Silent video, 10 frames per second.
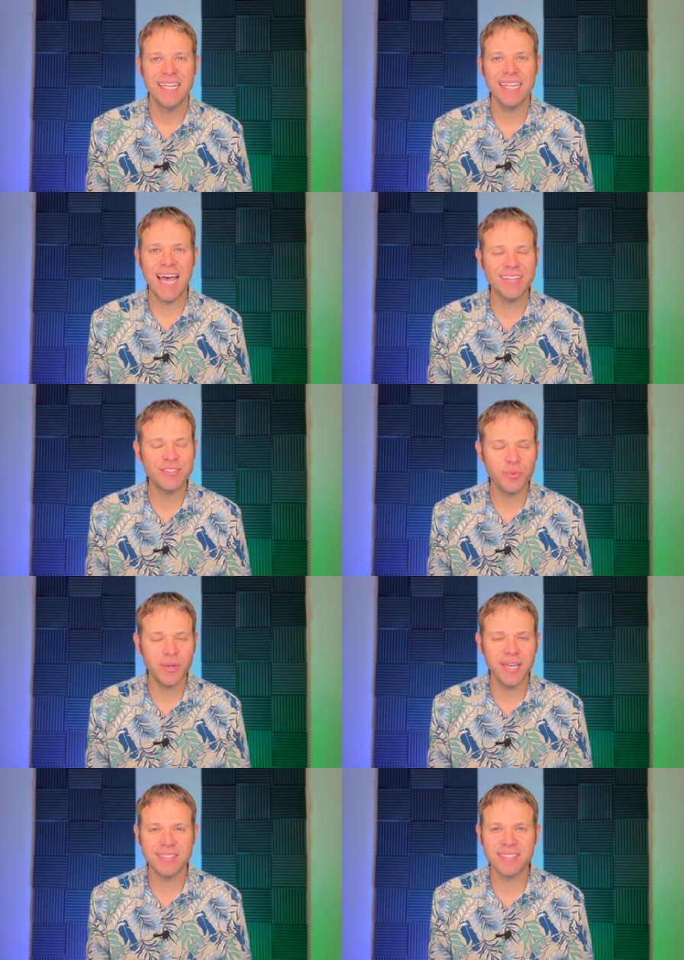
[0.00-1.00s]
Last
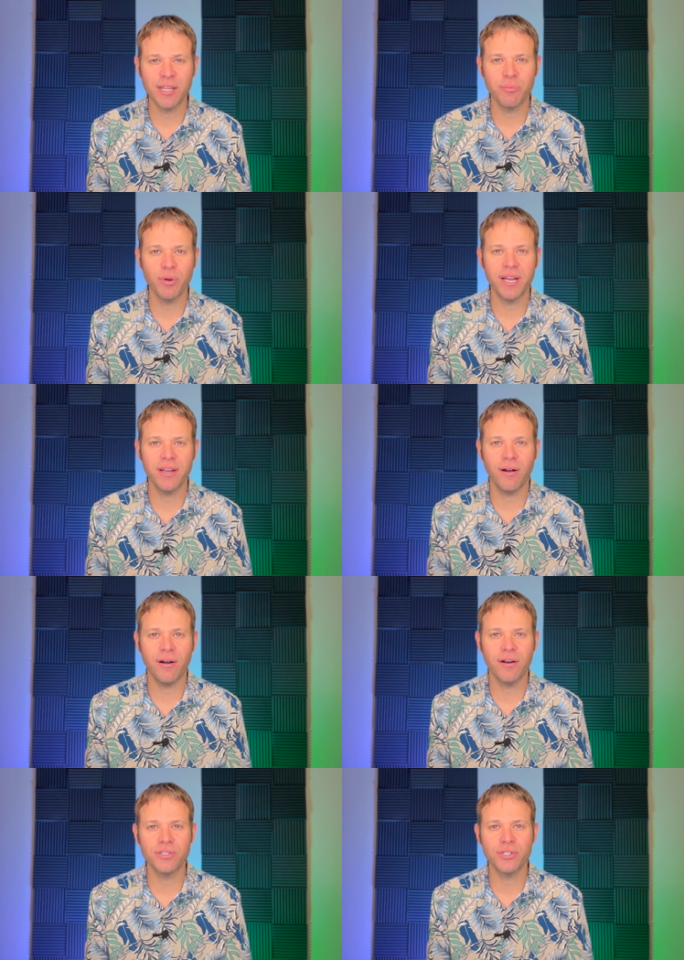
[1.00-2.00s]
week, celebrated
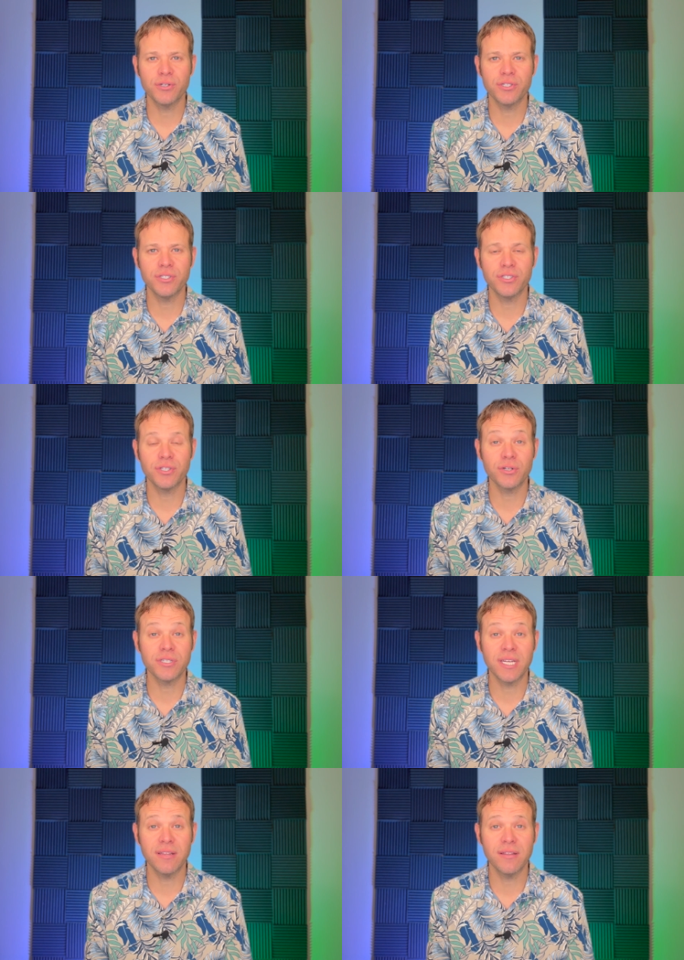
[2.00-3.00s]
our church's
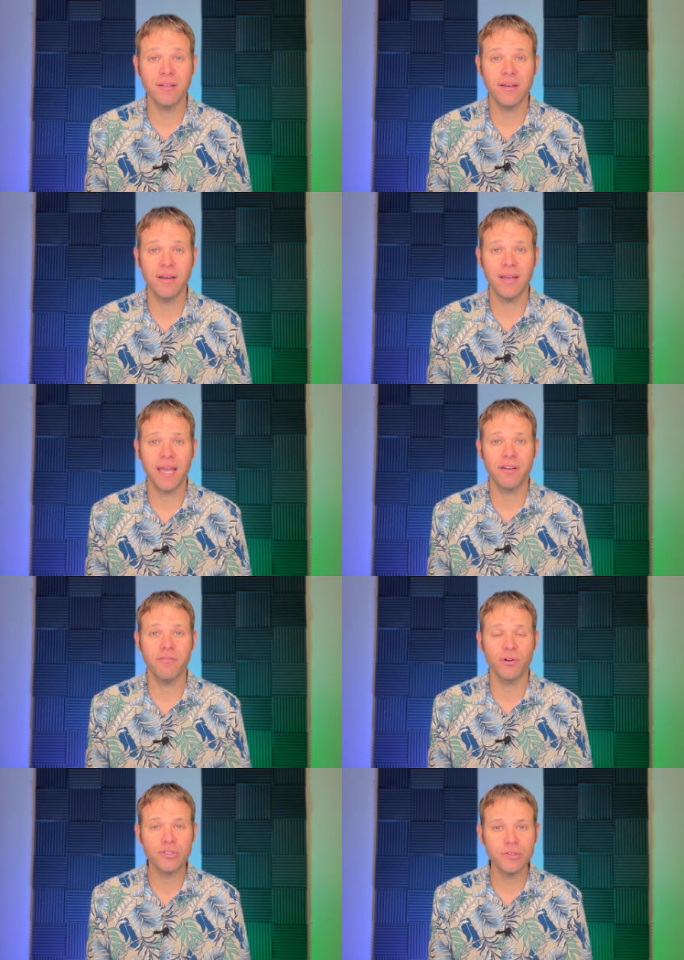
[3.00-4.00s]
13th uh,
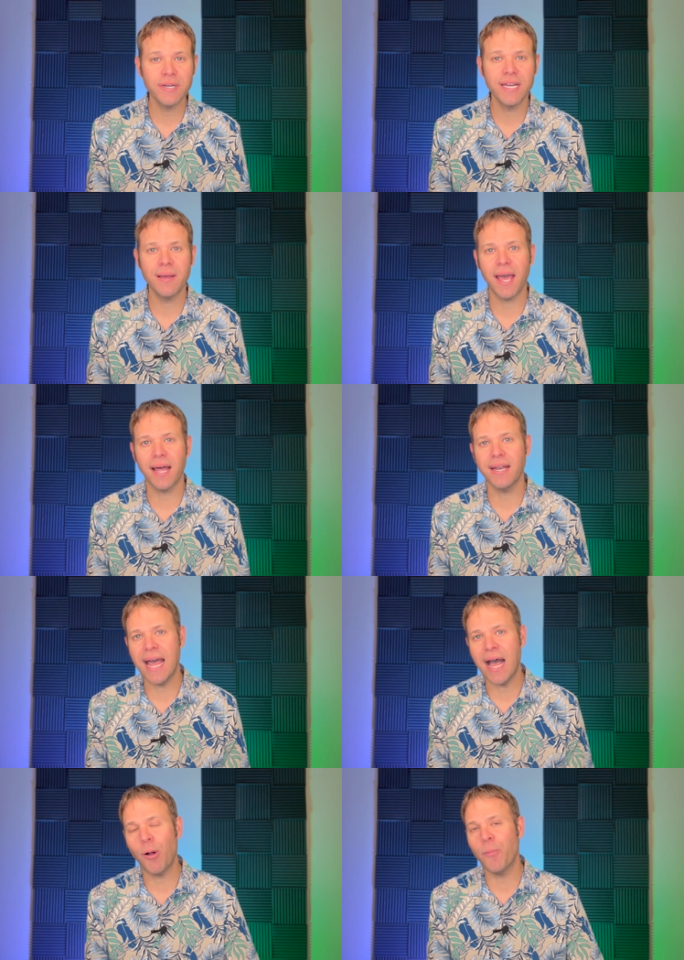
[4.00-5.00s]
anniversary, and
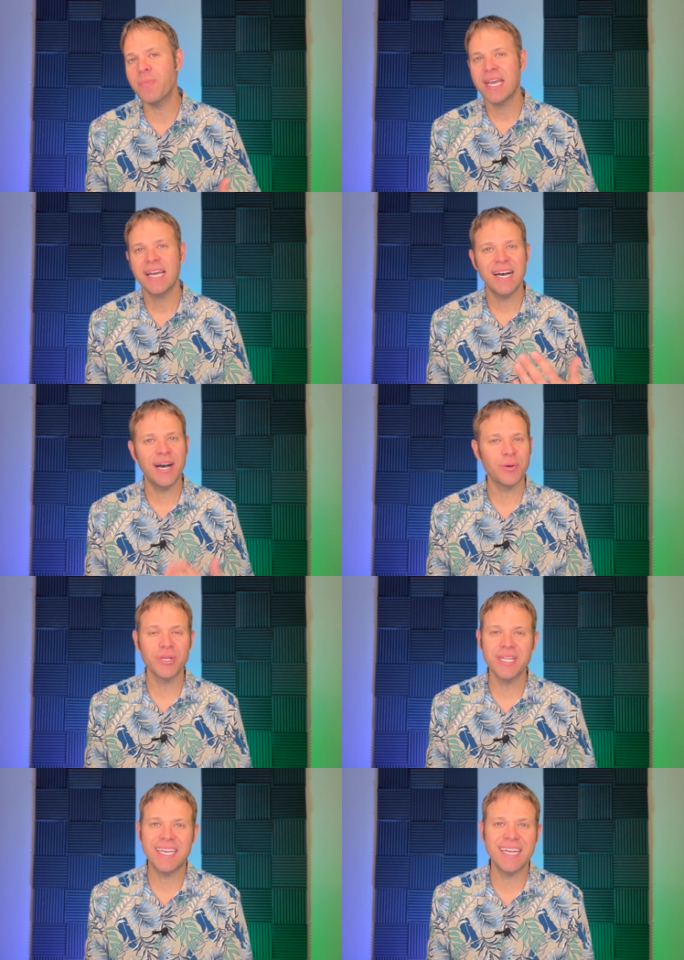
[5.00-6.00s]
now uh,
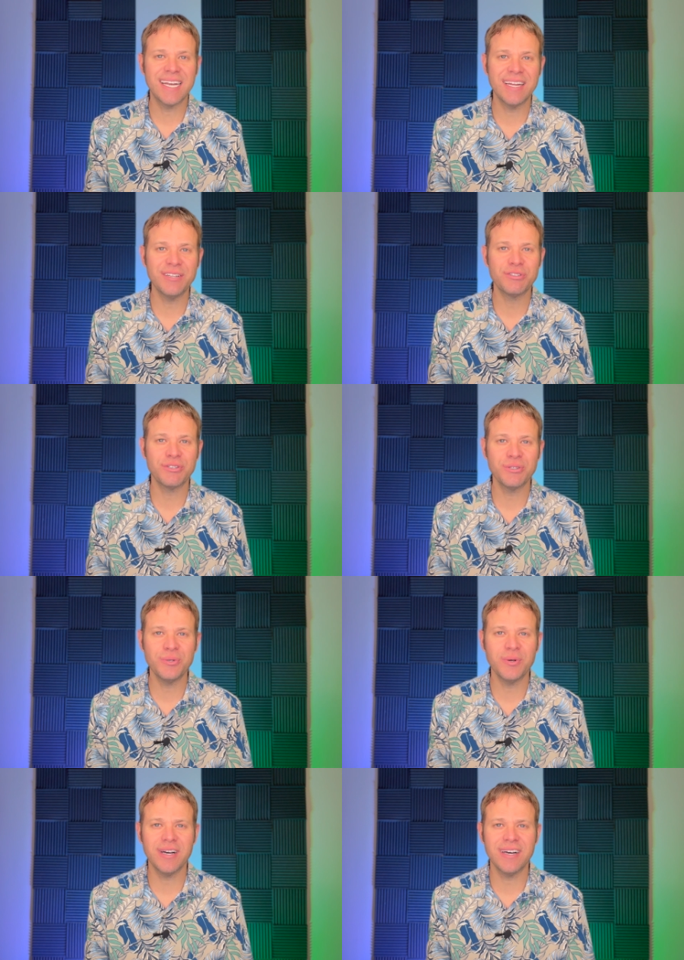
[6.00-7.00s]
really getting
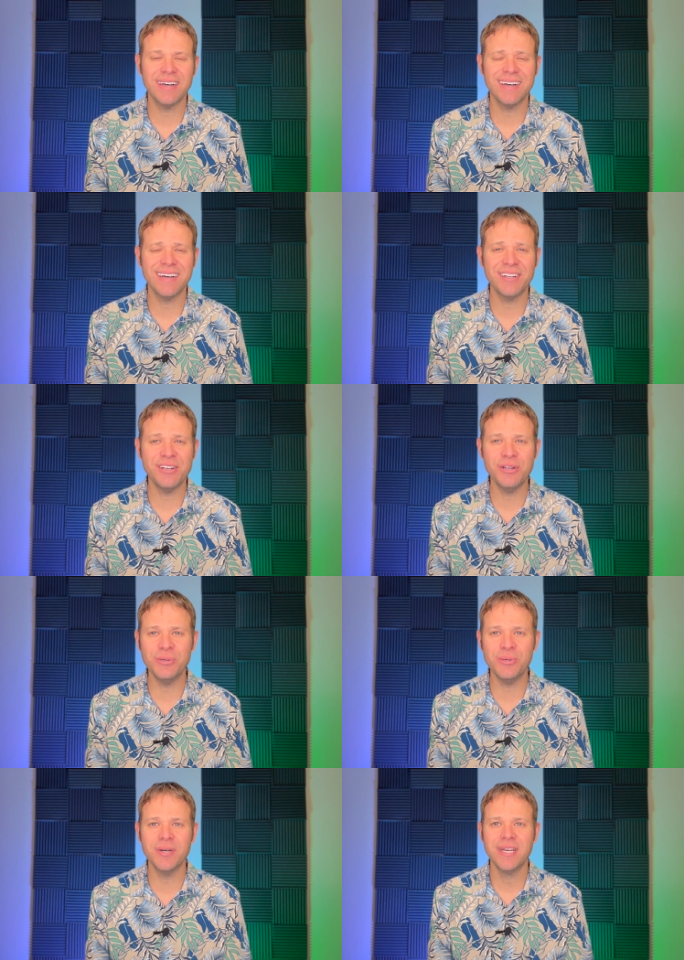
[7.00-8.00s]
into uh, a
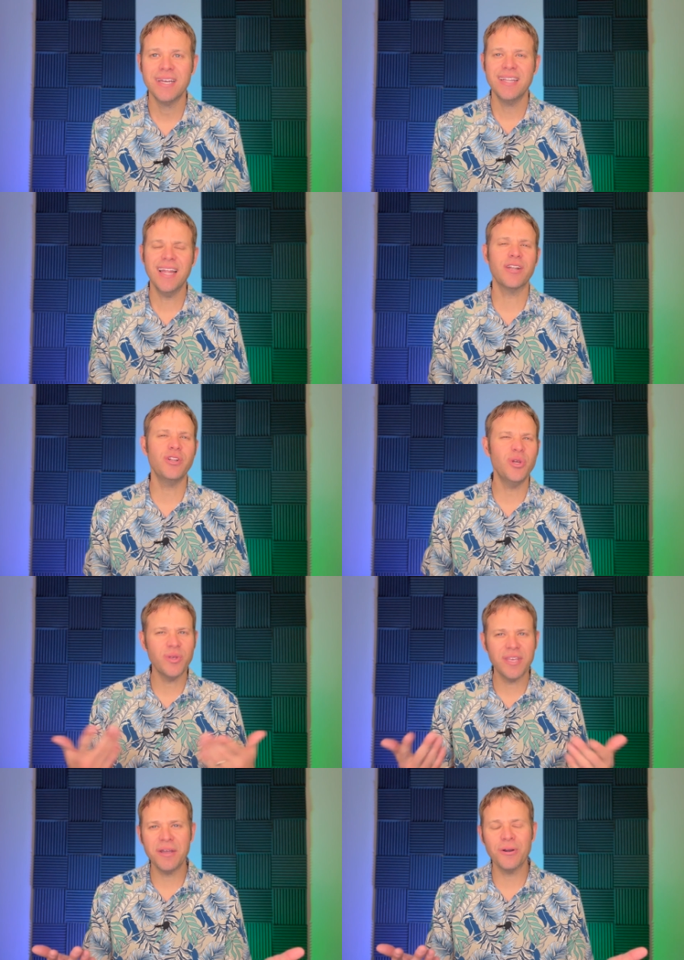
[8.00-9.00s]
new, not a new
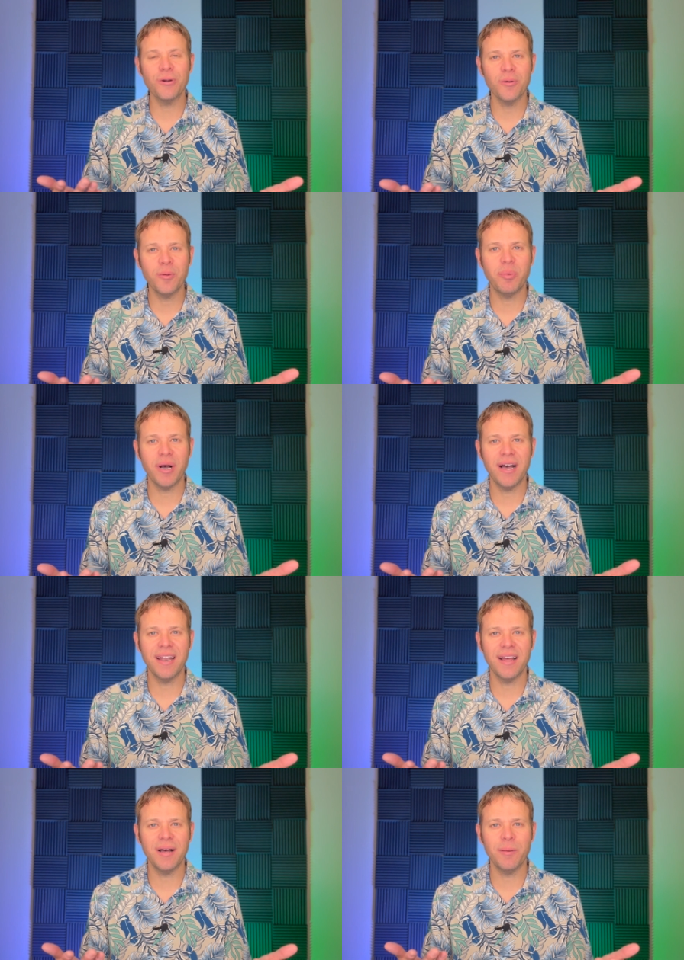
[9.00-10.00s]
year,
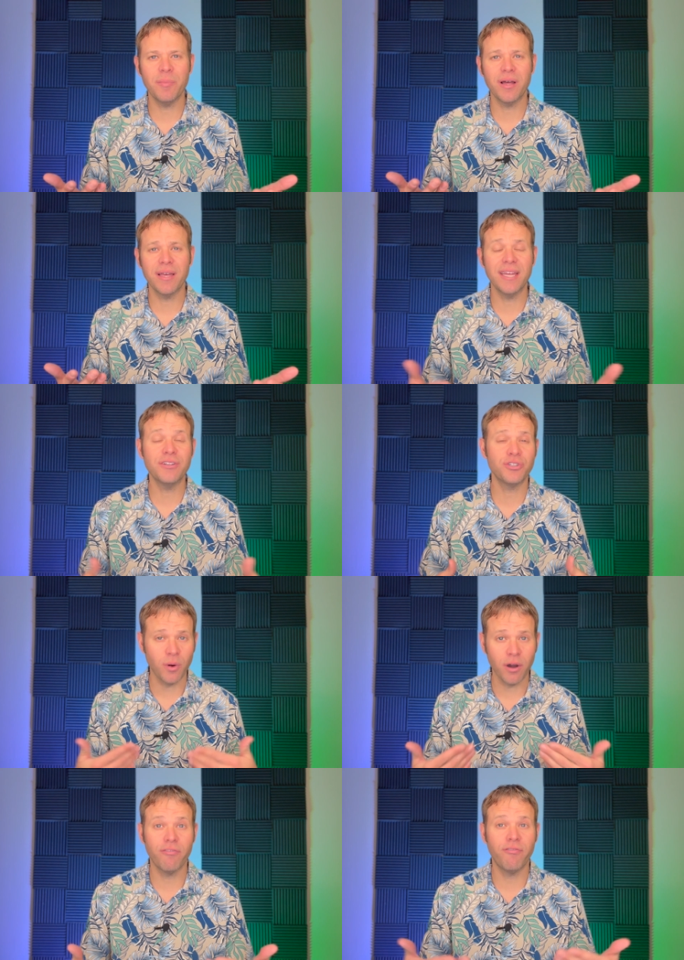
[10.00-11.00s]
but um, uh,
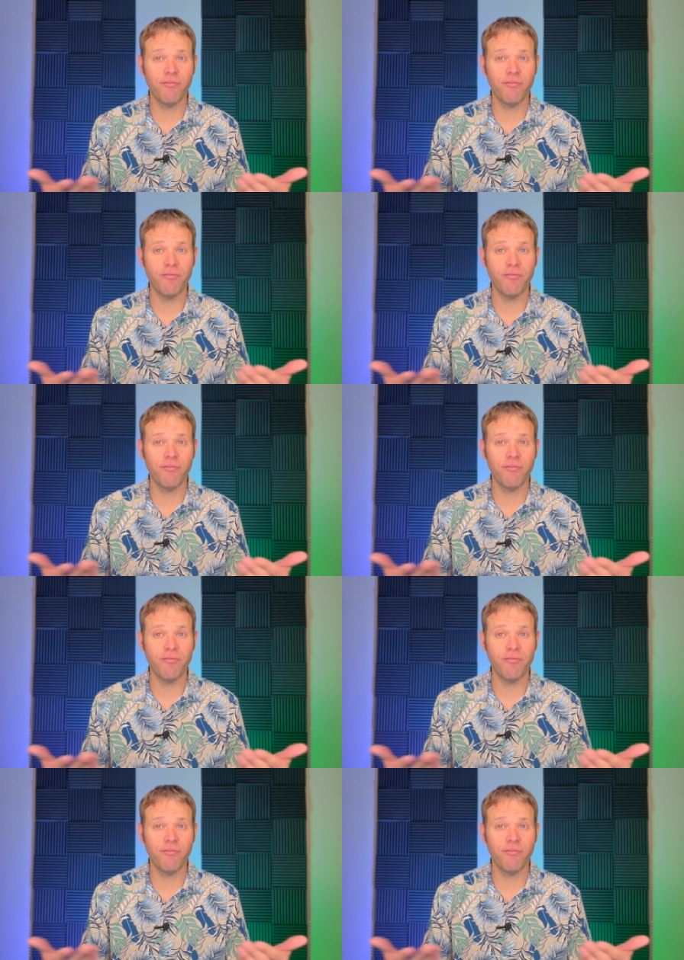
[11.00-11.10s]
into our